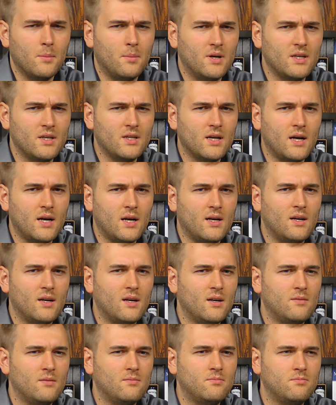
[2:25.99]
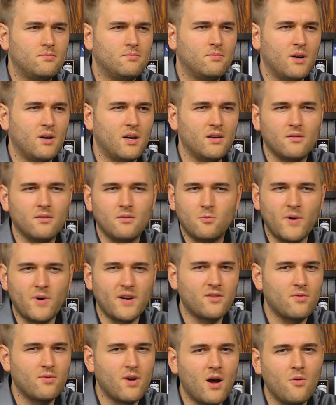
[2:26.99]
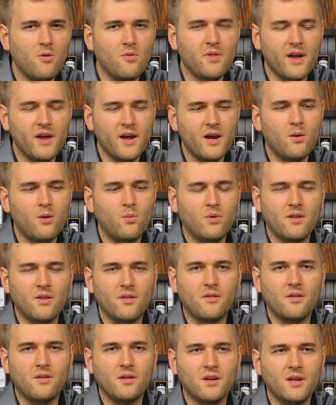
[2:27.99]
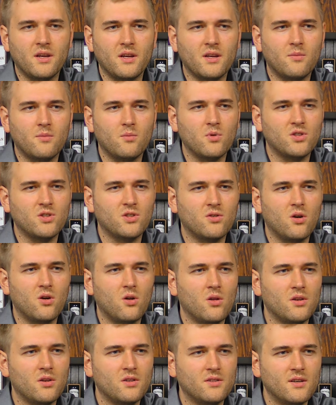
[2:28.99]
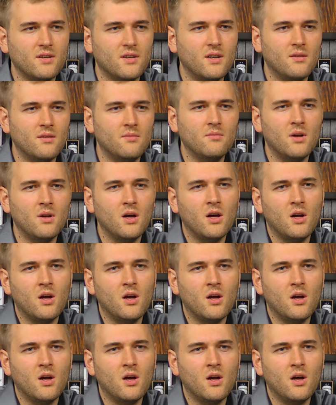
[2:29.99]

But uh, I went around there with the, what you call it, the